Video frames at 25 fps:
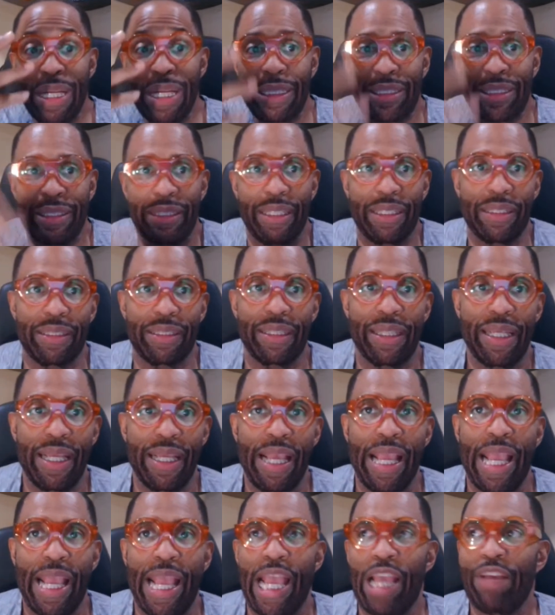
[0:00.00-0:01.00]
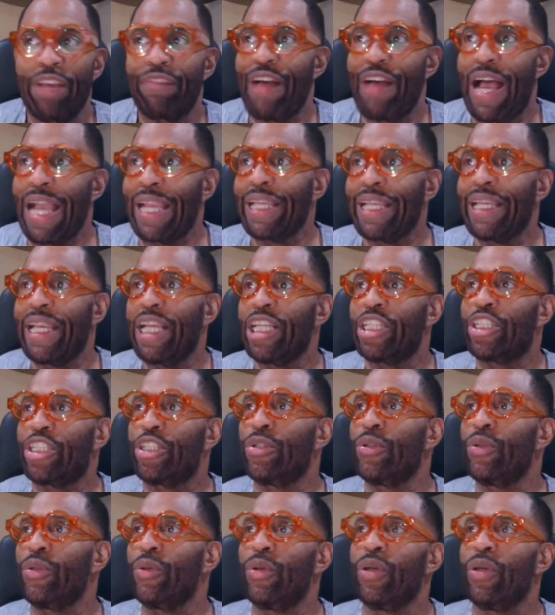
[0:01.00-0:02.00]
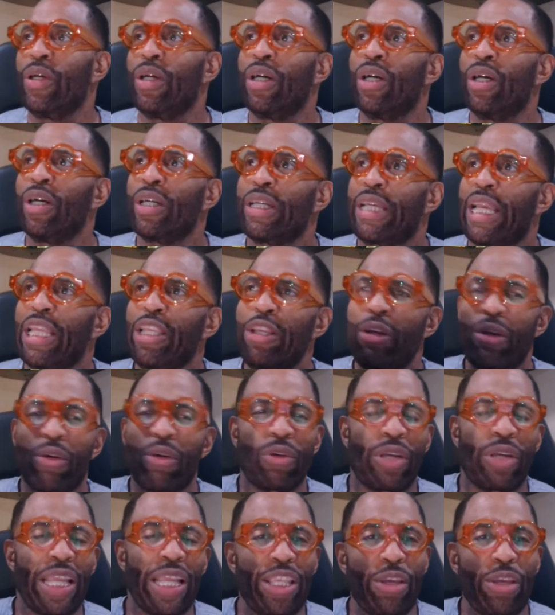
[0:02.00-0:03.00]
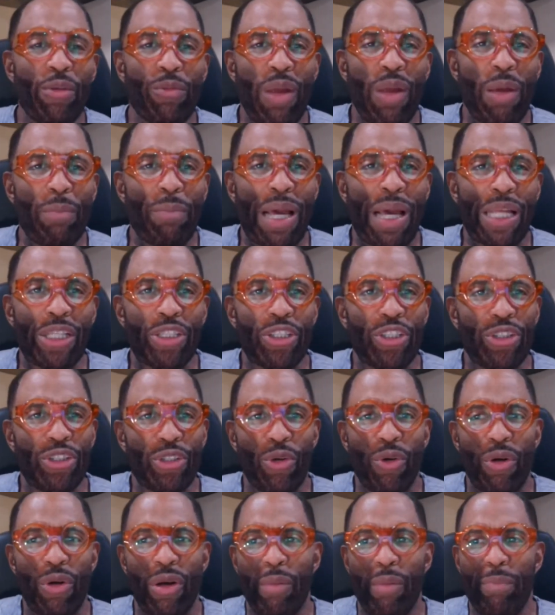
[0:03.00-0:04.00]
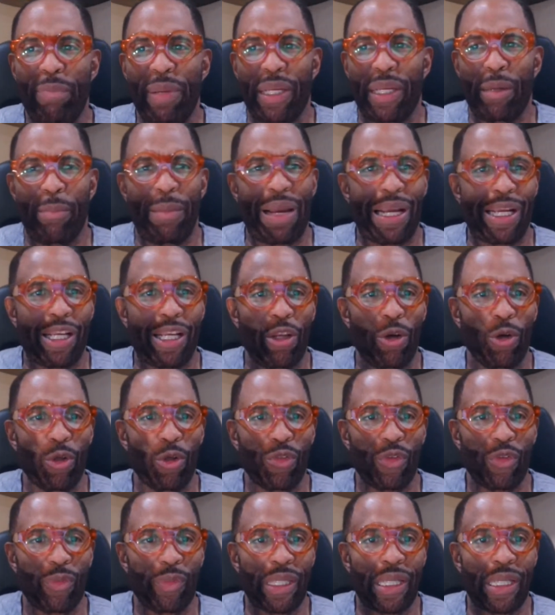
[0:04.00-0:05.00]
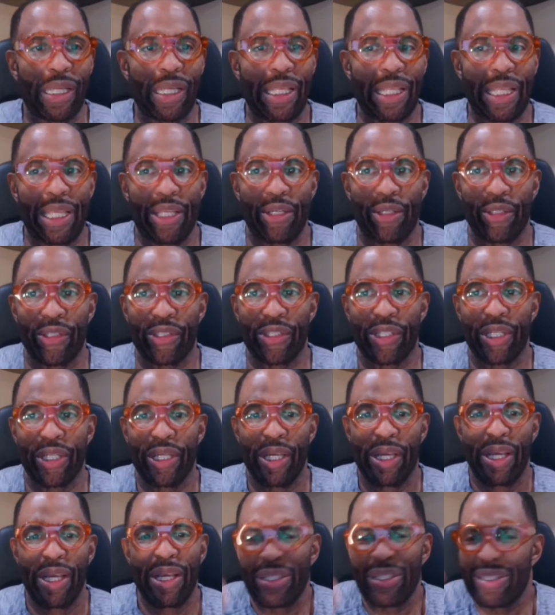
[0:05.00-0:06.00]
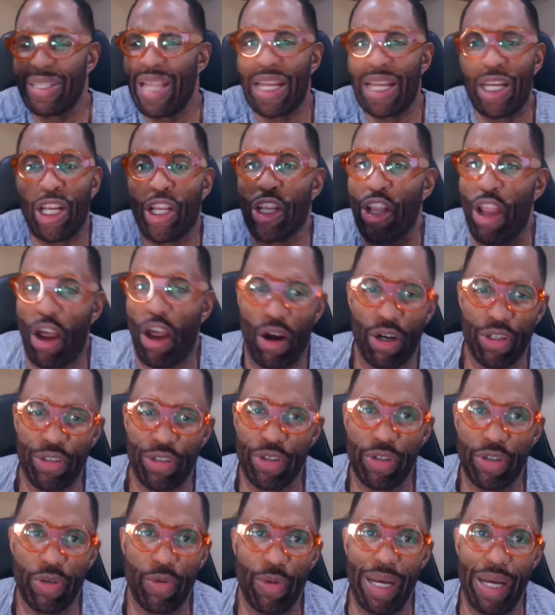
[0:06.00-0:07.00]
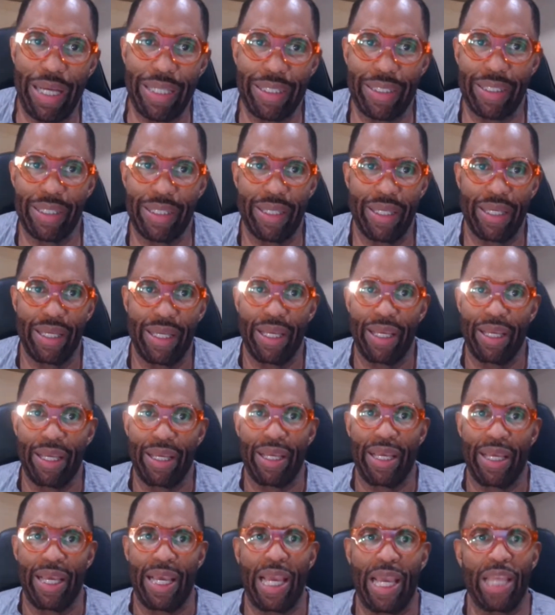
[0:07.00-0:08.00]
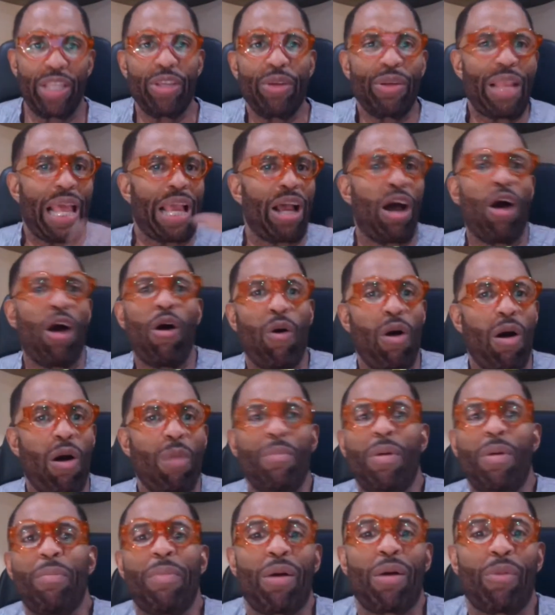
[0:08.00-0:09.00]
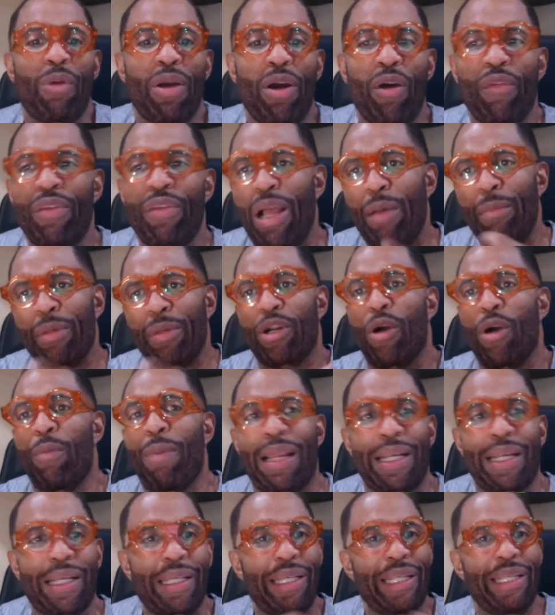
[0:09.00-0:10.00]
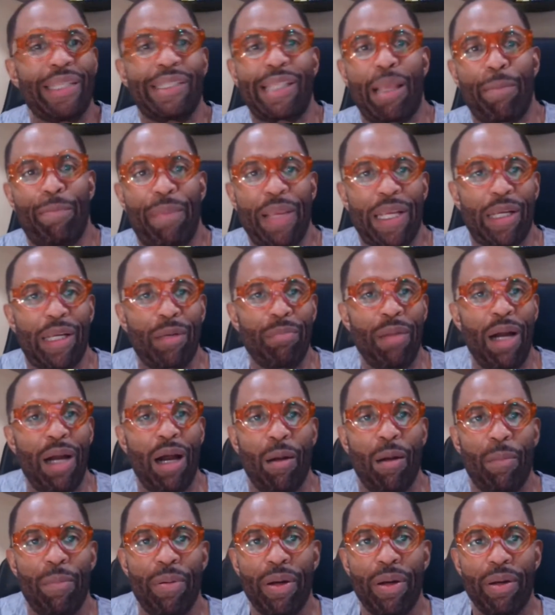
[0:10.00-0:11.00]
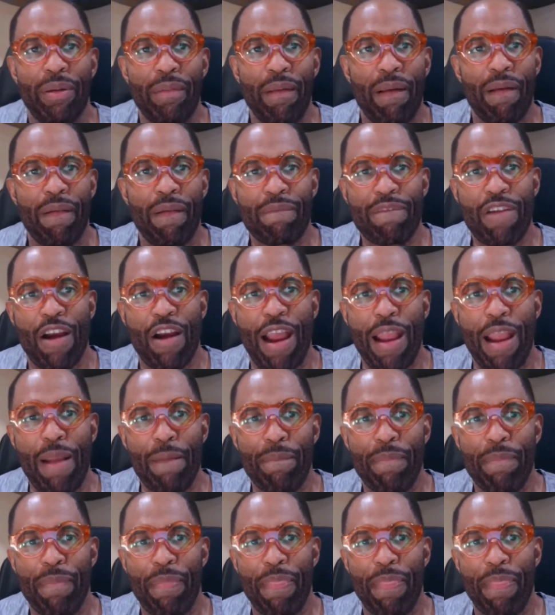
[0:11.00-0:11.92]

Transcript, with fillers: instance, if I can get you, can you can you run by the store and pick up my clothes from the cleaners? It's not a large request. And you're like, oh, I'm on my way over there. I'm gonna go by the cleaners. I pick them up, right?